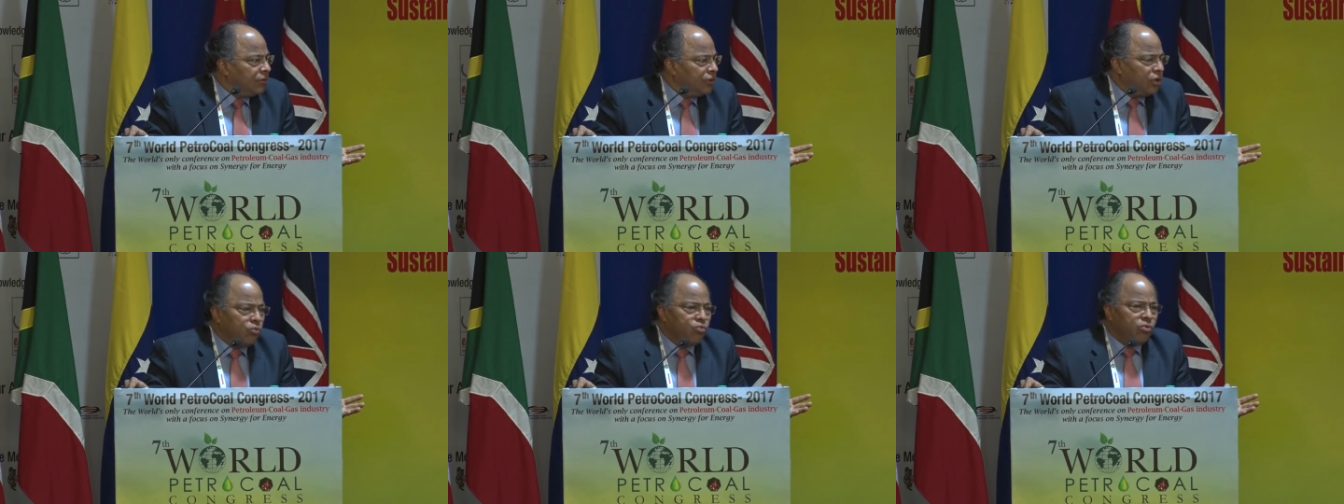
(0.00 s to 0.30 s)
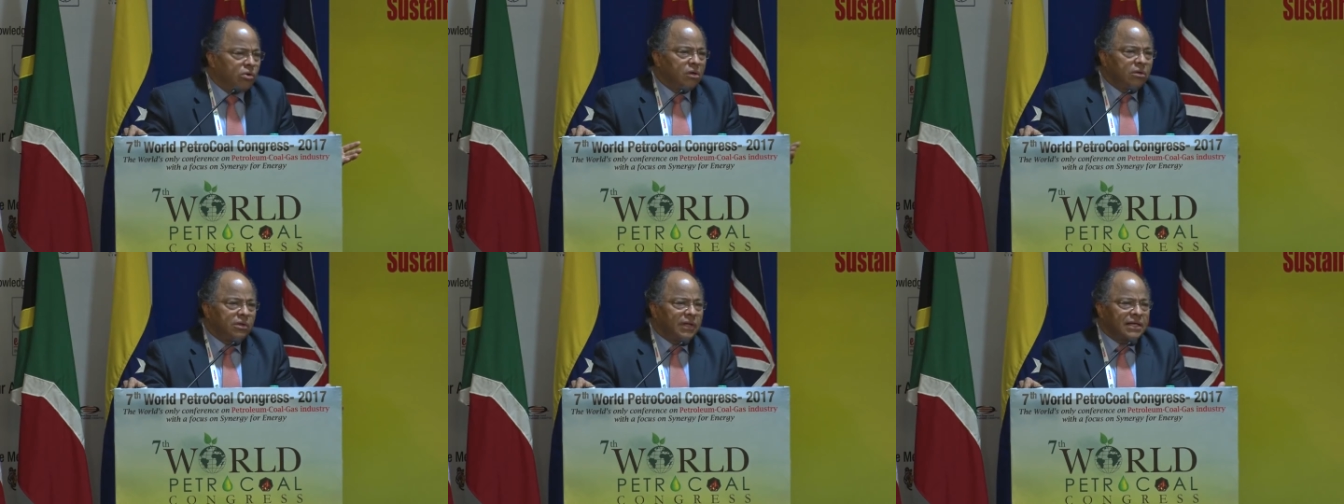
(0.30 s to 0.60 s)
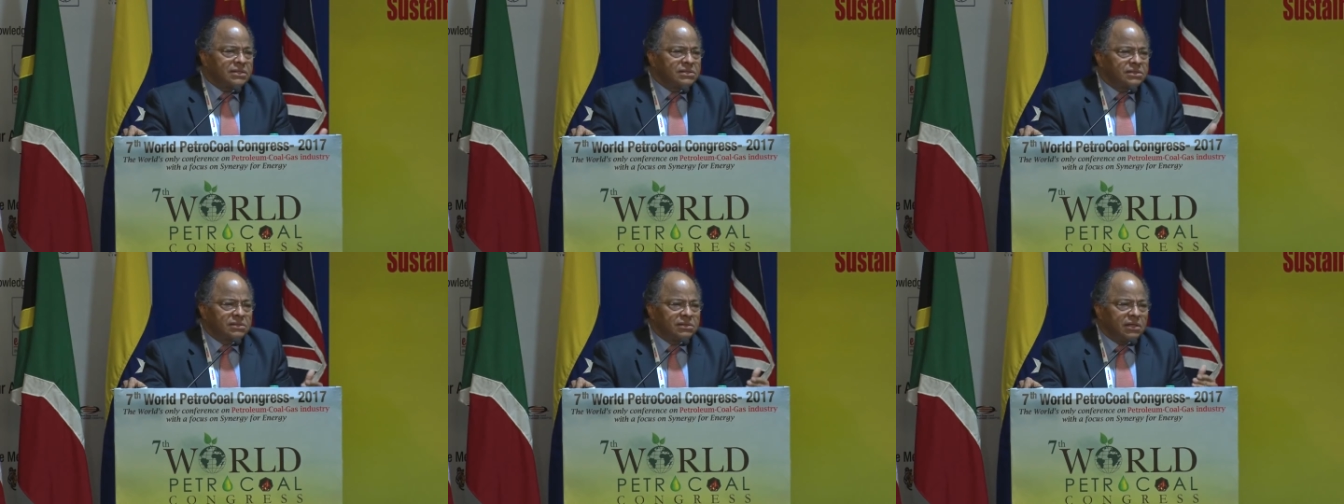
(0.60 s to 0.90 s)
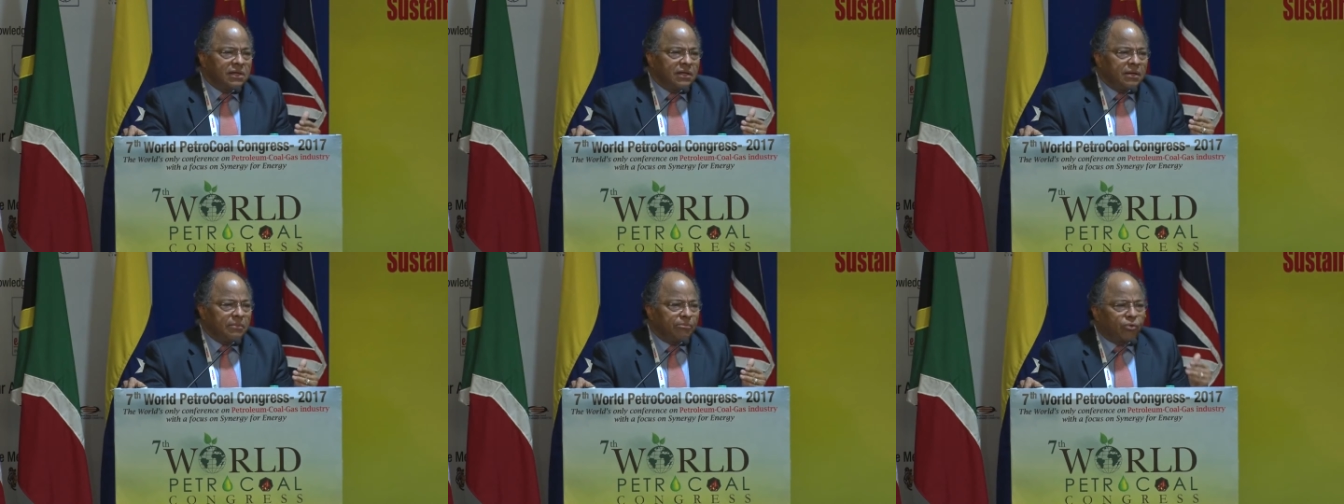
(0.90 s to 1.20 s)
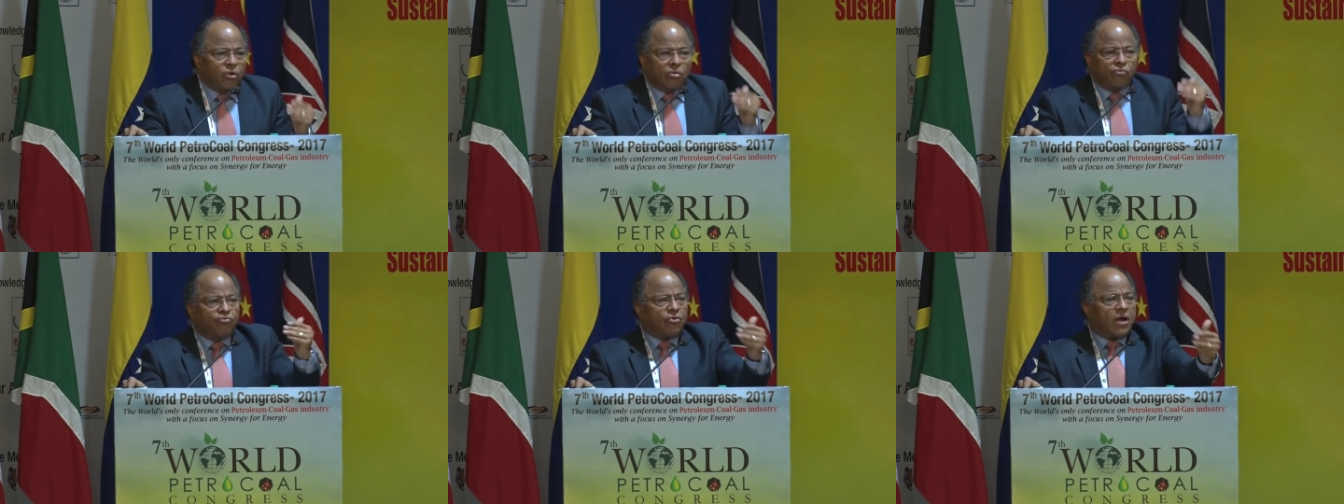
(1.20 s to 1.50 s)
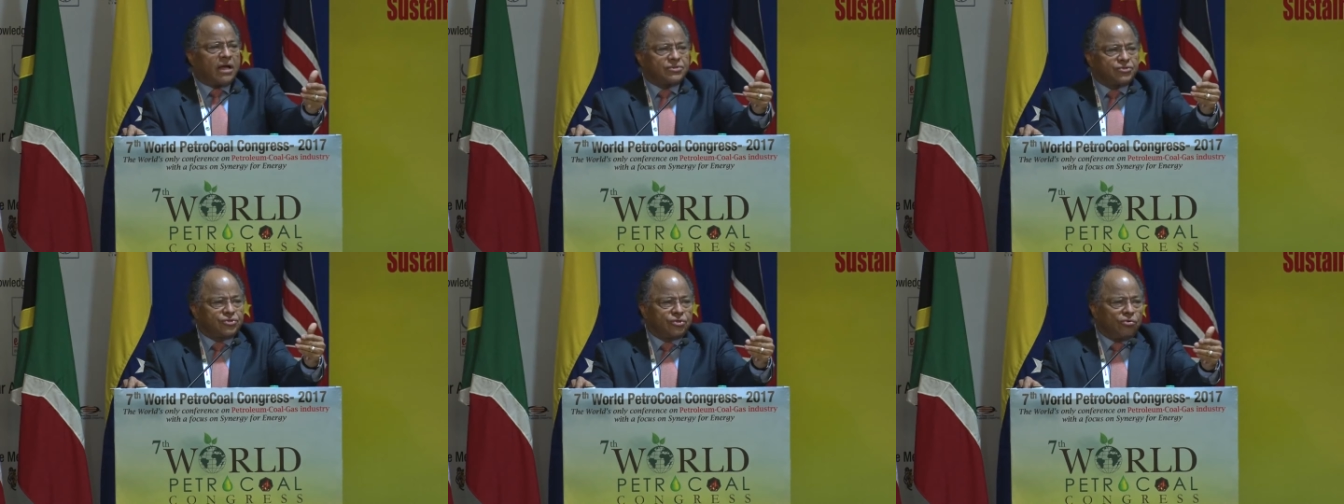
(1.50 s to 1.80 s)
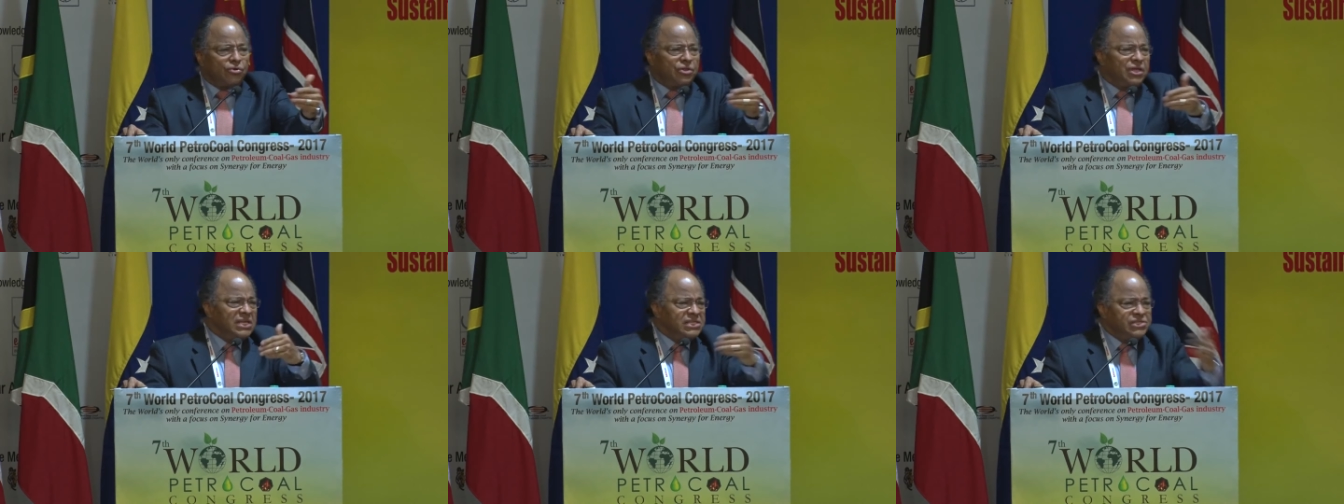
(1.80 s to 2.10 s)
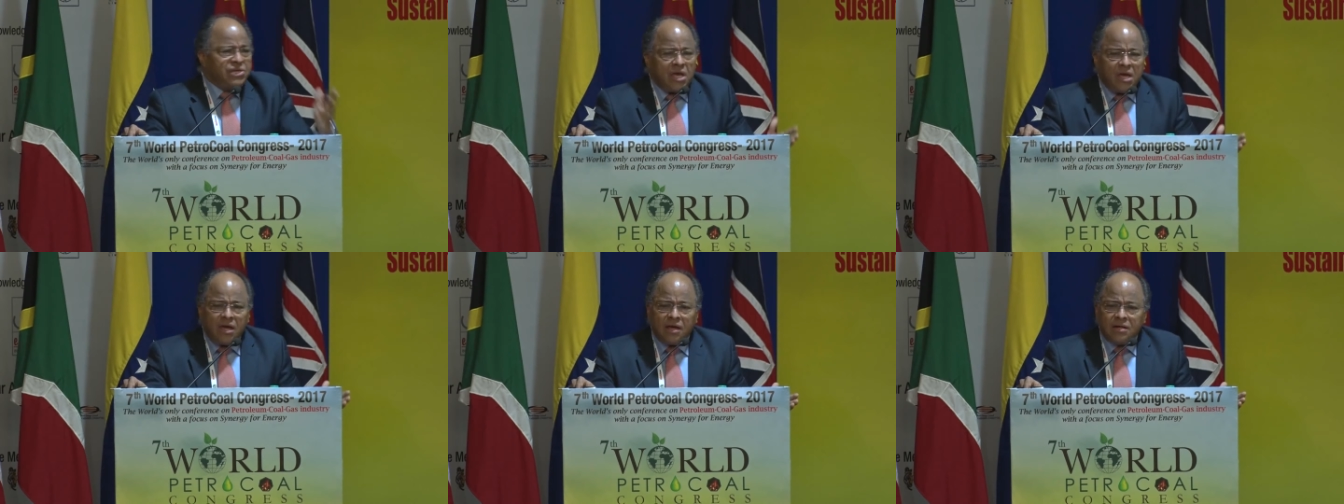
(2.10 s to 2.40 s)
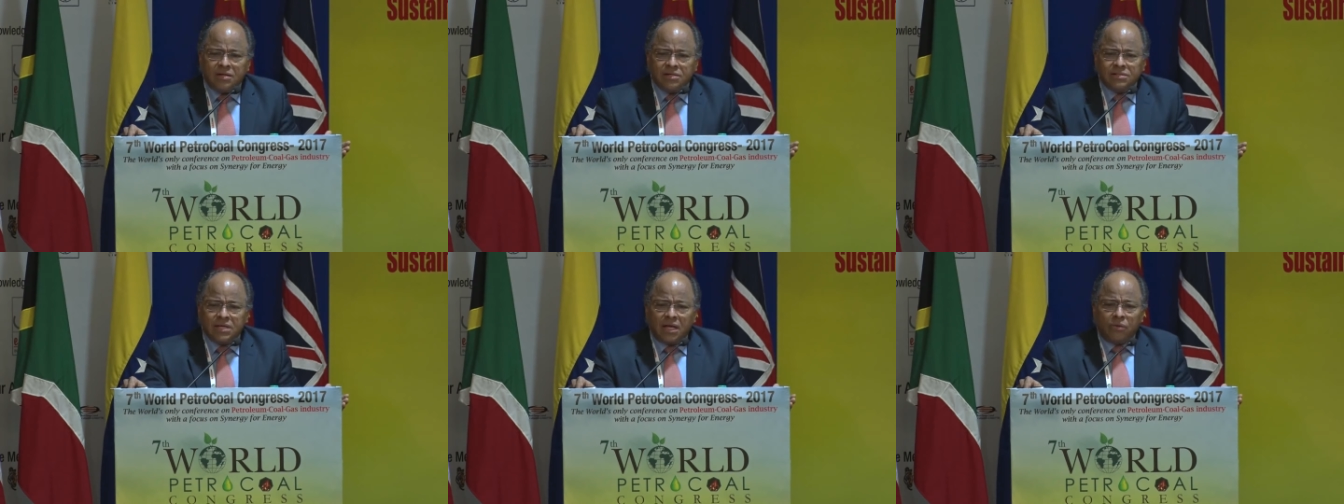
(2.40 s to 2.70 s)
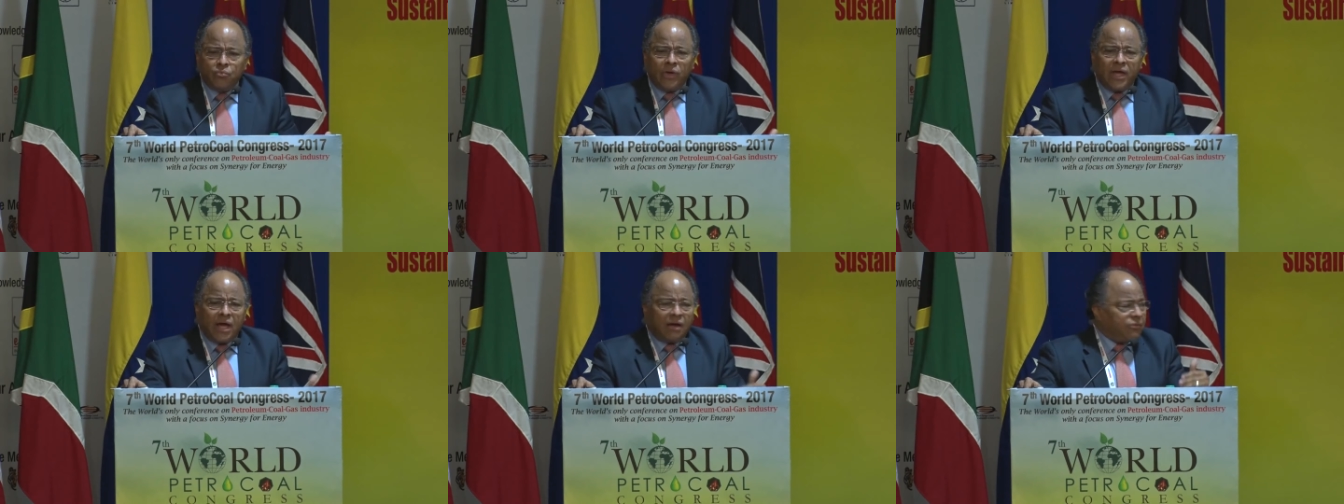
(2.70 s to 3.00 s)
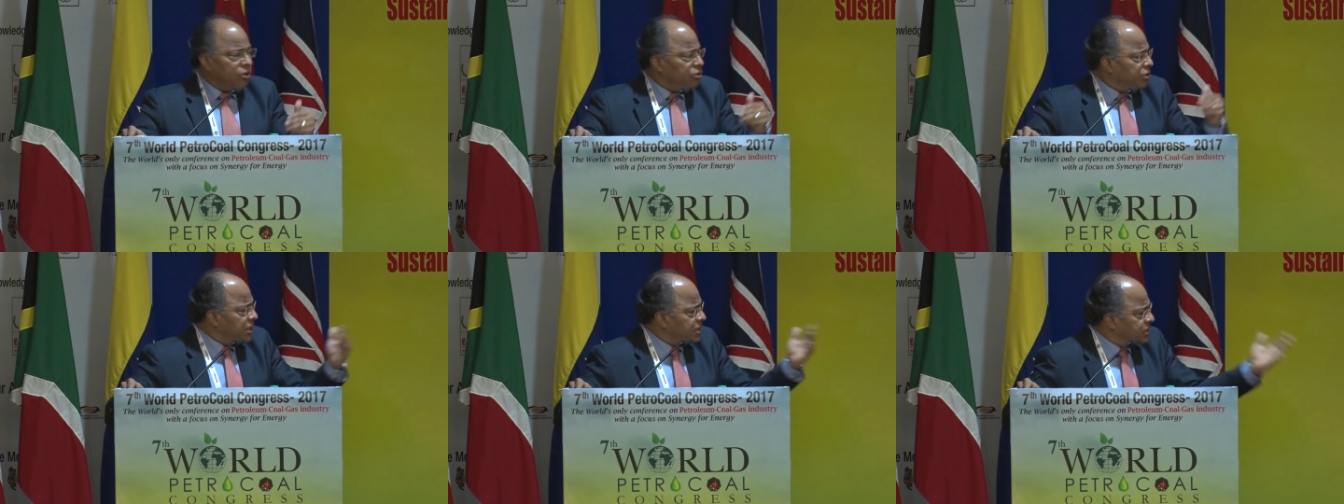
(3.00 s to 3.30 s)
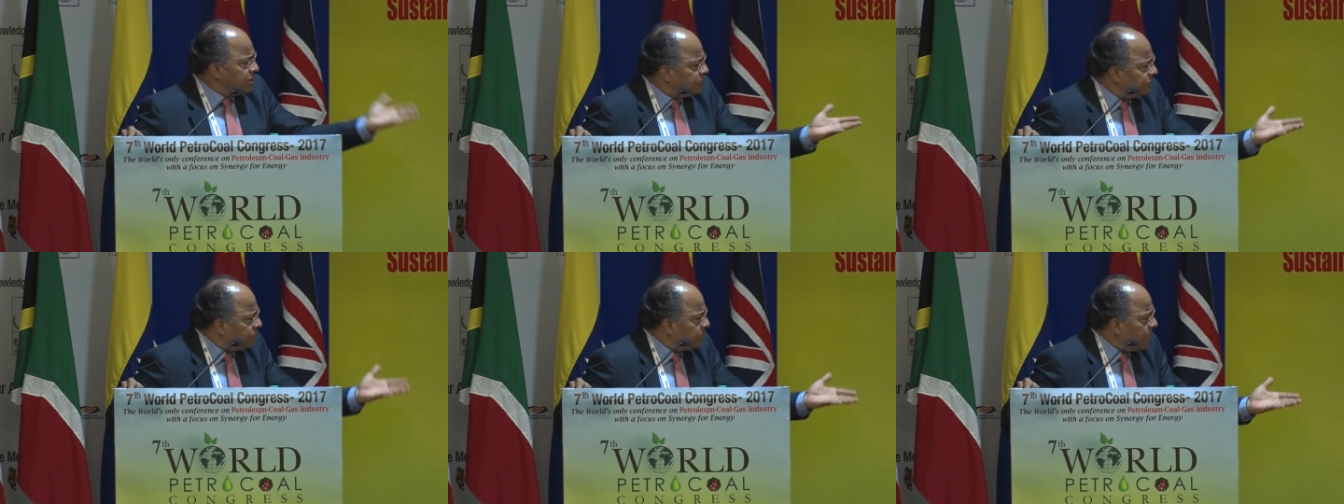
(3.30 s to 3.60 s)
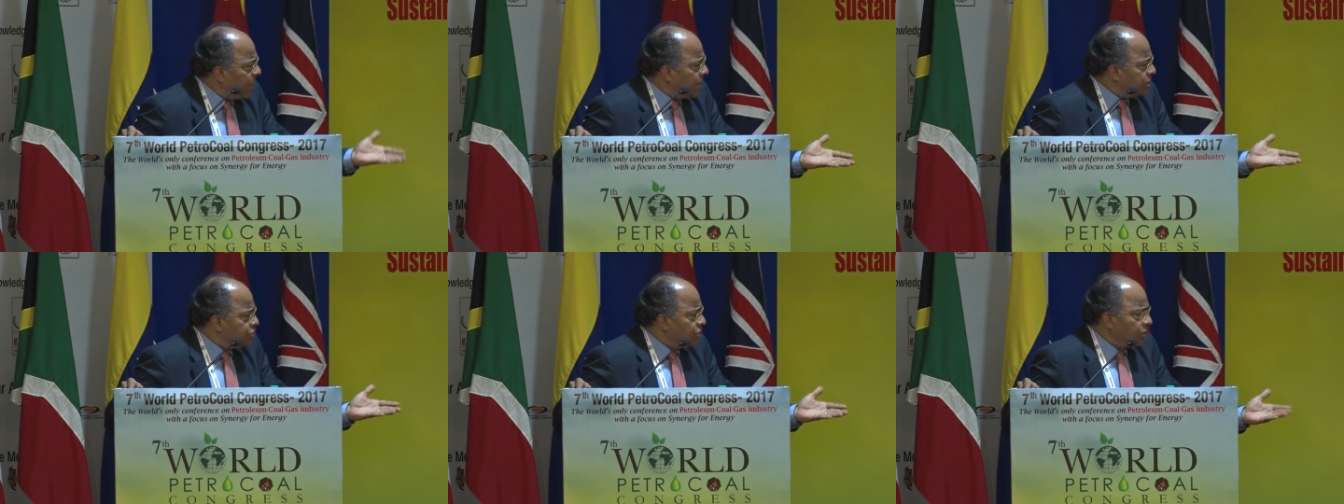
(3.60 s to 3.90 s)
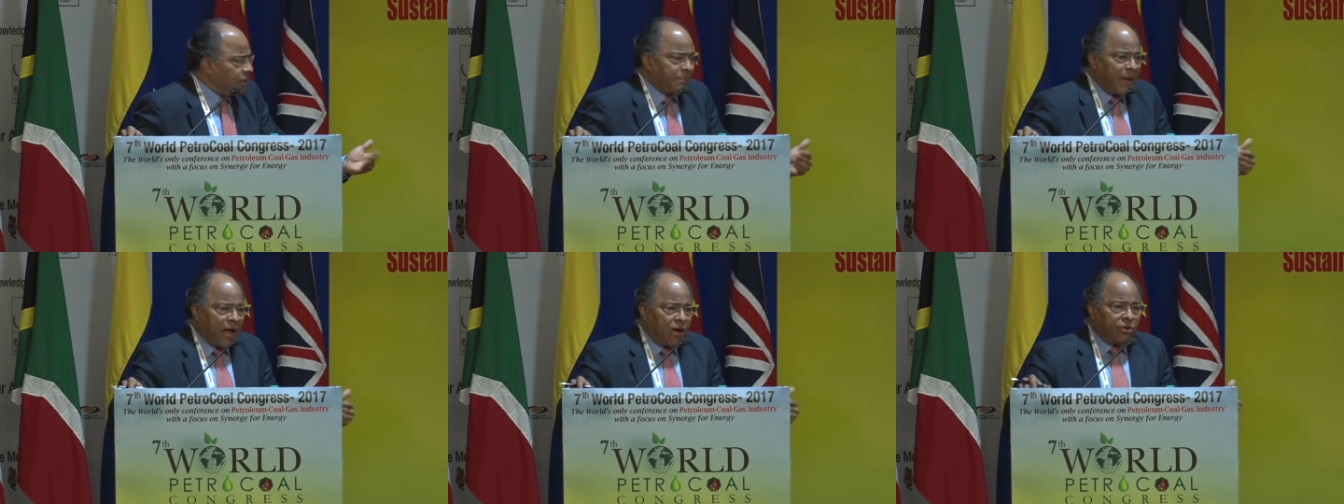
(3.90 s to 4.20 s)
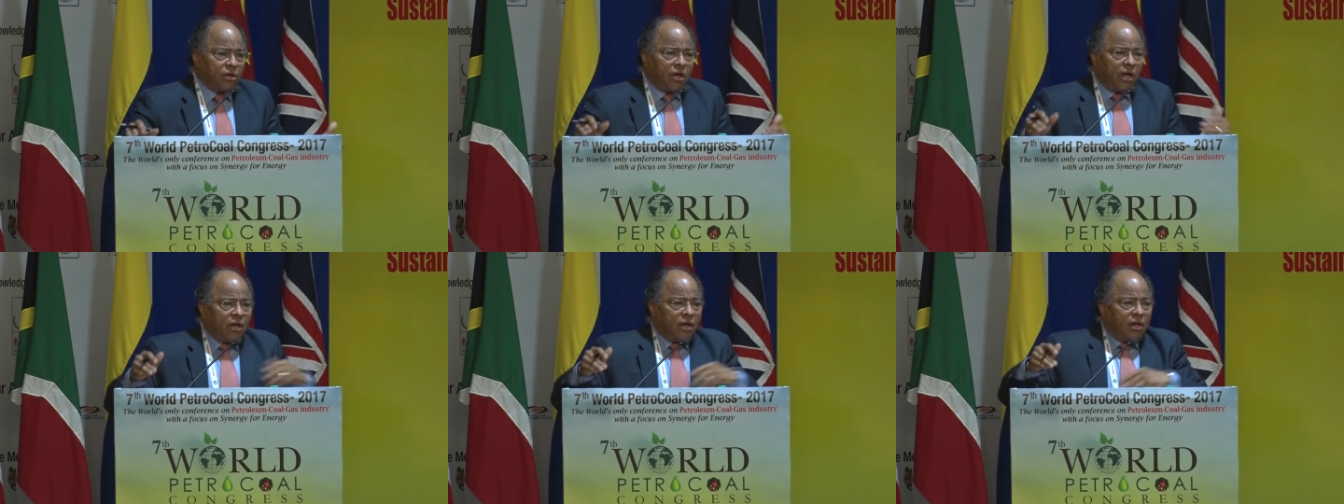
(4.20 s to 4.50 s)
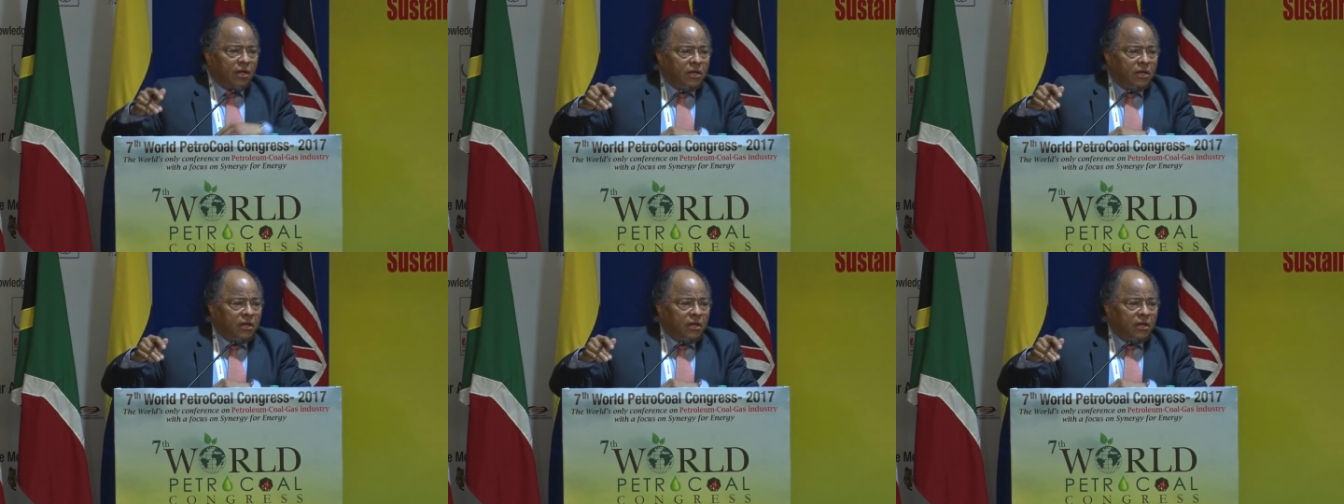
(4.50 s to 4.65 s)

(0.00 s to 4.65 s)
The world has progressed all these years, and we have all this information about